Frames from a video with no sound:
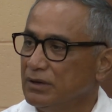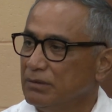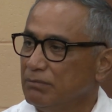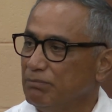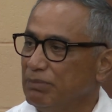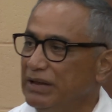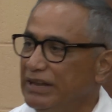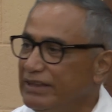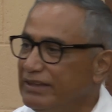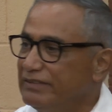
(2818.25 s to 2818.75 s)

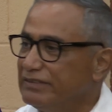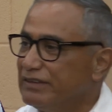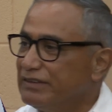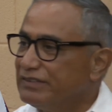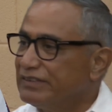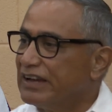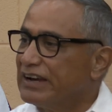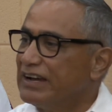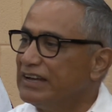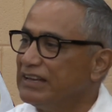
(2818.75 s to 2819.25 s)
Belize's
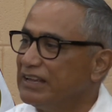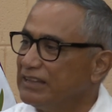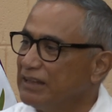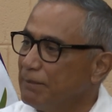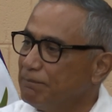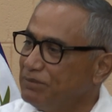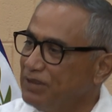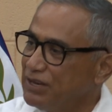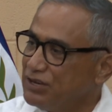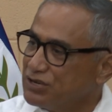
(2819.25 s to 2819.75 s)
second
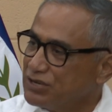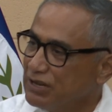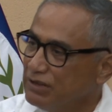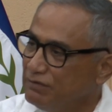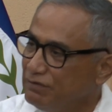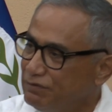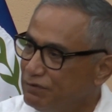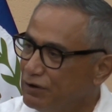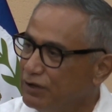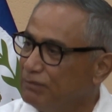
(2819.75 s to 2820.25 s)
adaptation
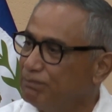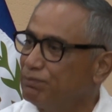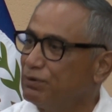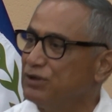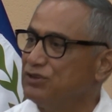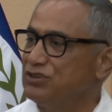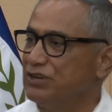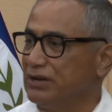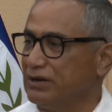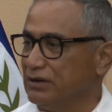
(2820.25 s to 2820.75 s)
fund
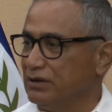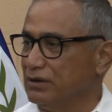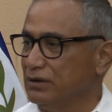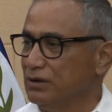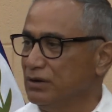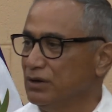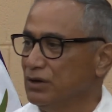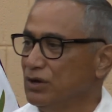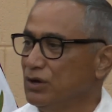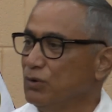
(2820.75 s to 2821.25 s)
project
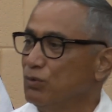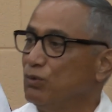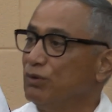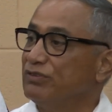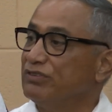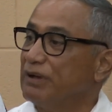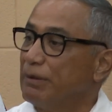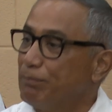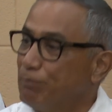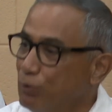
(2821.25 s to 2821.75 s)
was
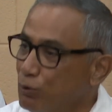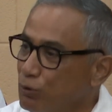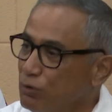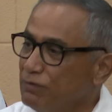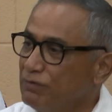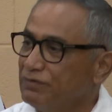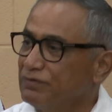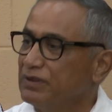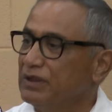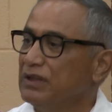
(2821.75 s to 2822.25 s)

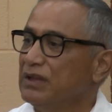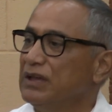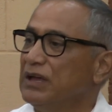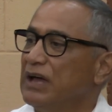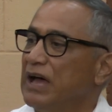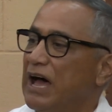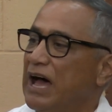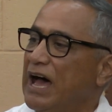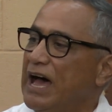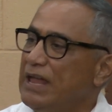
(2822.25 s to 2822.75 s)
approved
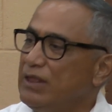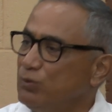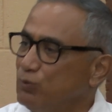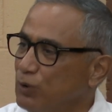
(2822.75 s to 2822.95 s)
and